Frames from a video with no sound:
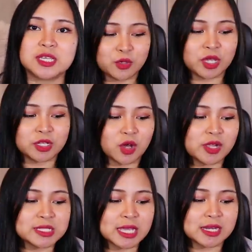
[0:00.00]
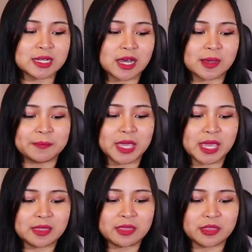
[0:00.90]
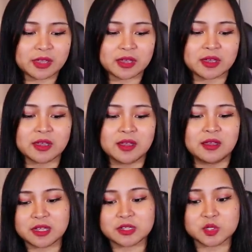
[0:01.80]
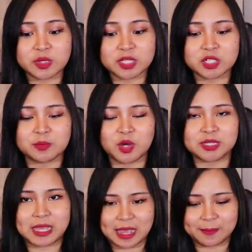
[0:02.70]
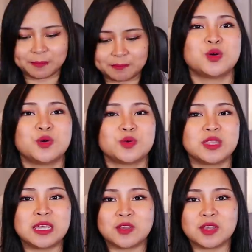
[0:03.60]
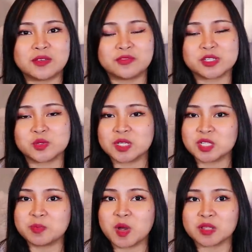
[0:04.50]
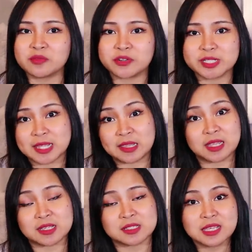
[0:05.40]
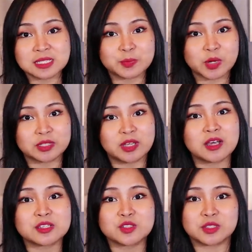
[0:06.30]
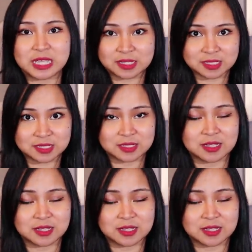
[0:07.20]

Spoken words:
You can all set it up in their SwitchBot app. So, thank you again for SwitchBot for sending us these products to test.